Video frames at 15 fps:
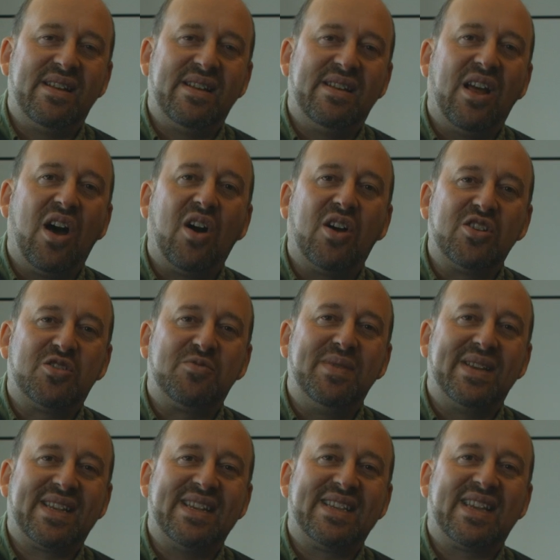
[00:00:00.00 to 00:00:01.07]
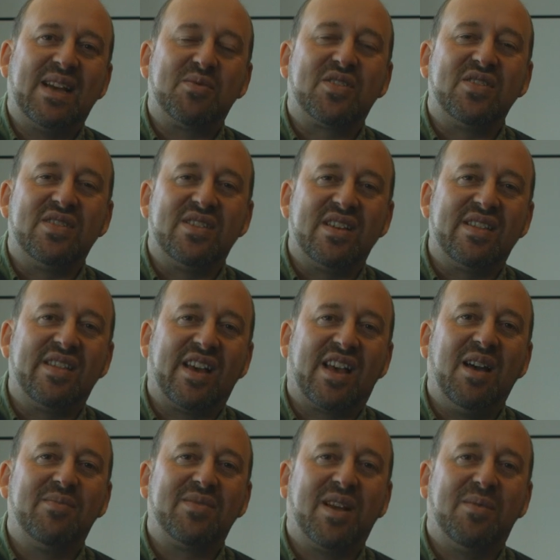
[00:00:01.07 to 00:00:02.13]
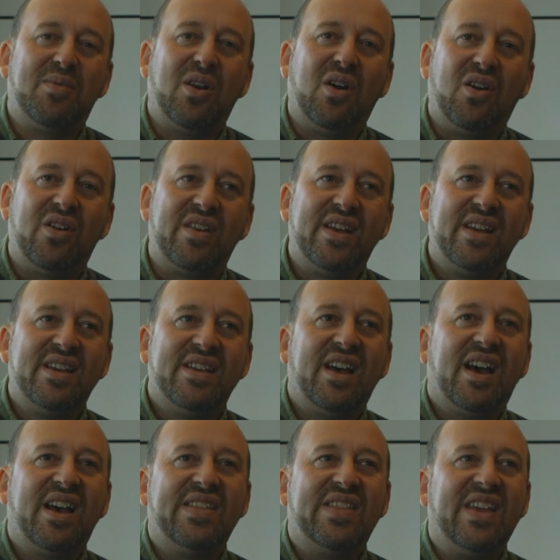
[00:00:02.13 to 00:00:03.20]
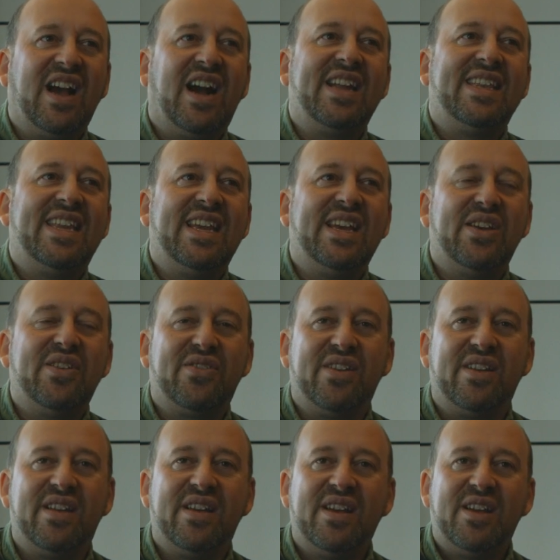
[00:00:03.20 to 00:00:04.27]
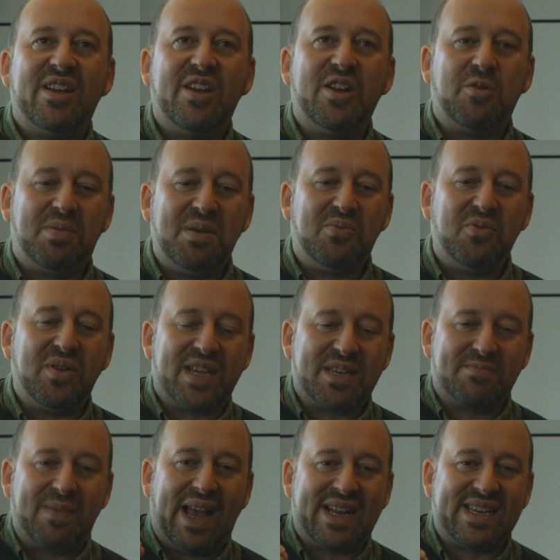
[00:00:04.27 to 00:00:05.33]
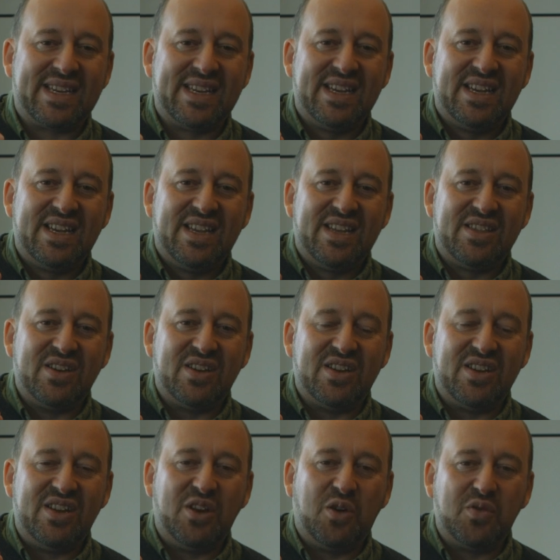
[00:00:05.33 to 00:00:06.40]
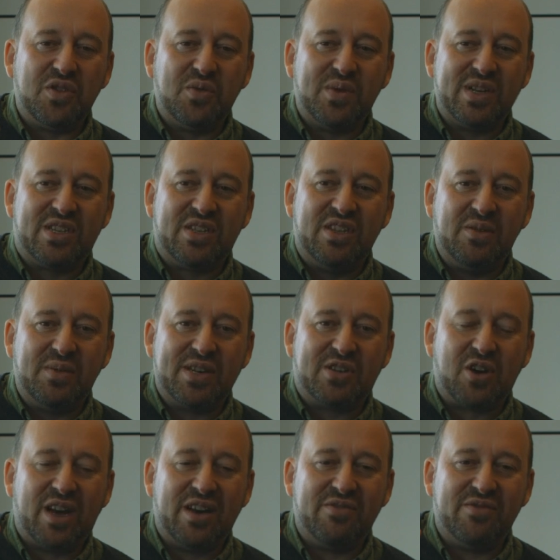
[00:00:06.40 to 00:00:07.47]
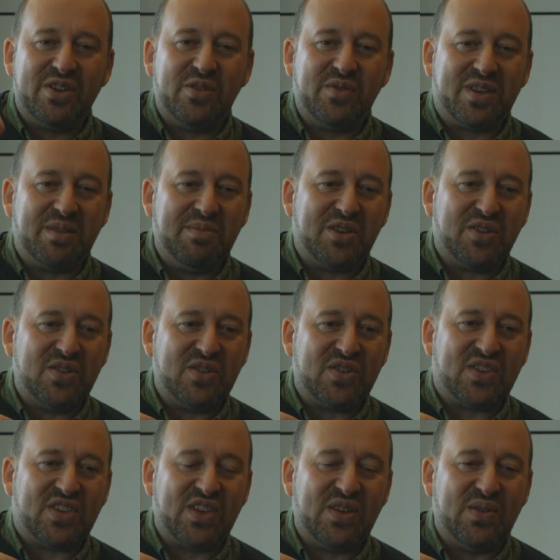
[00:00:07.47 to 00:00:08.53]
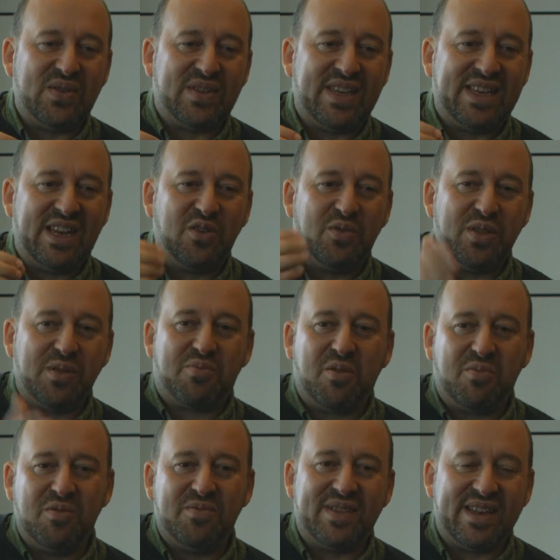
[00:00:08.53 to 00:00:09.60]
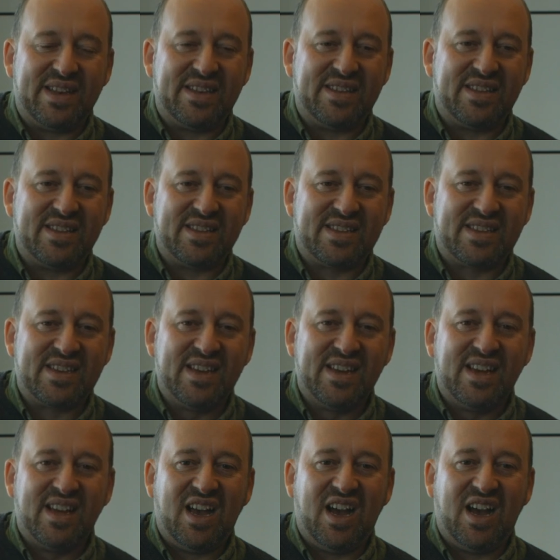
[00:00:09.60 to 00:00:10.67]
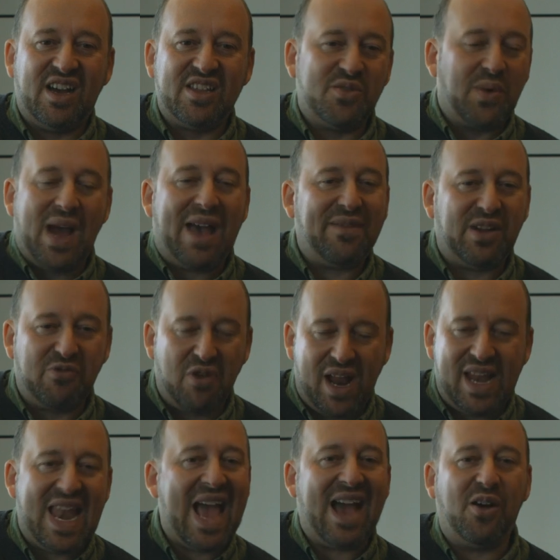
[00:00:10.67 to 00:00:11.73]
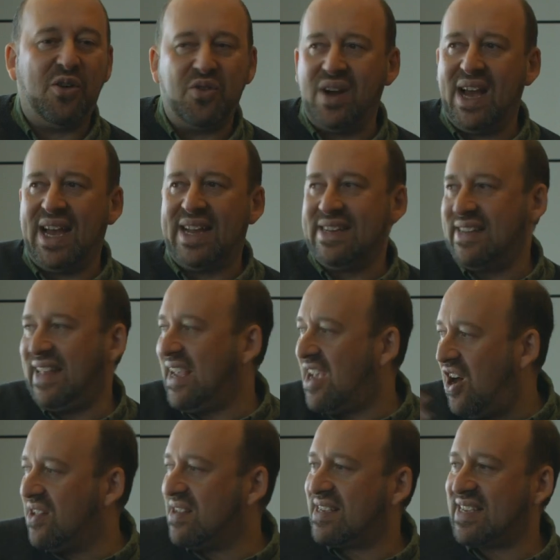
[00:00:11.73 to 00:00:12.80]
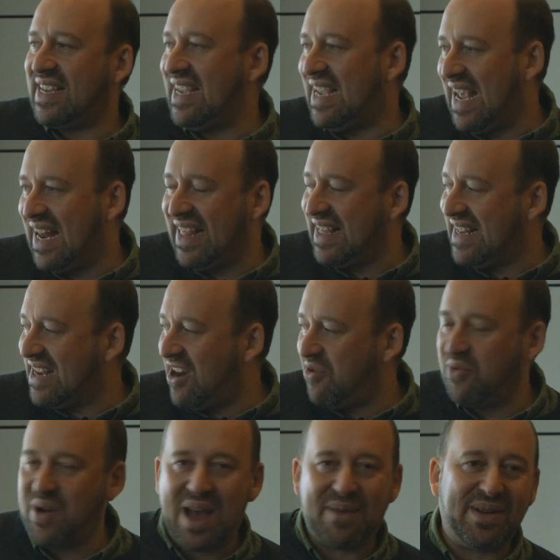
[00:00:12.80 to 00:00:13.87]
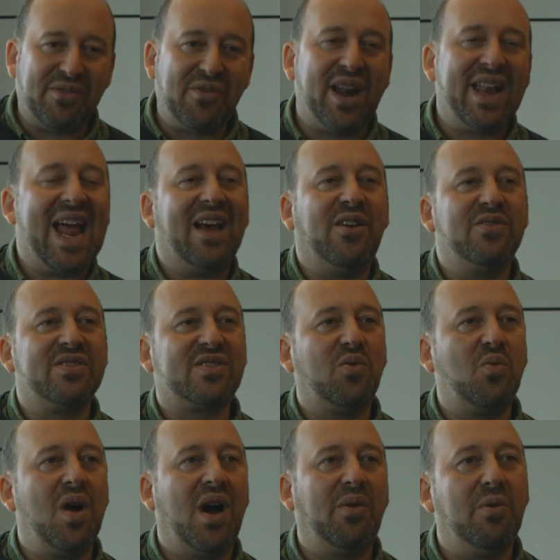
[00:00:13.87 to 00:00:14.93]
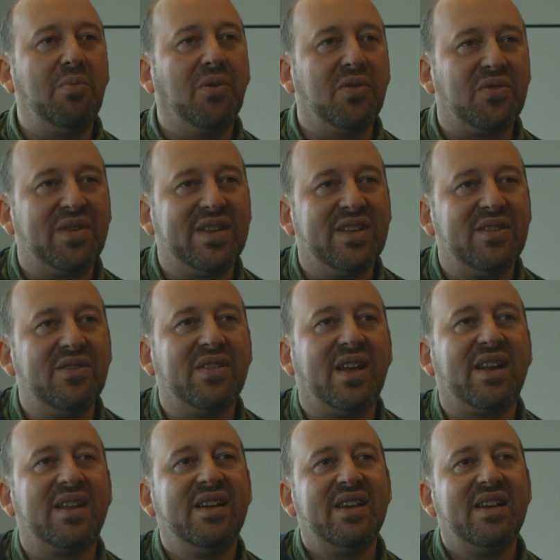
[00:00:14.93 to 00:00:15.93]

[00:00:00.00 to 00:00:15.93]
large misconception that comes up a lot. The idea that people expect that that we're trying to reduce emissions to deal with a problem that we're having right now, and they can't see anything terrible happening right now, and so why are we bothering to do that?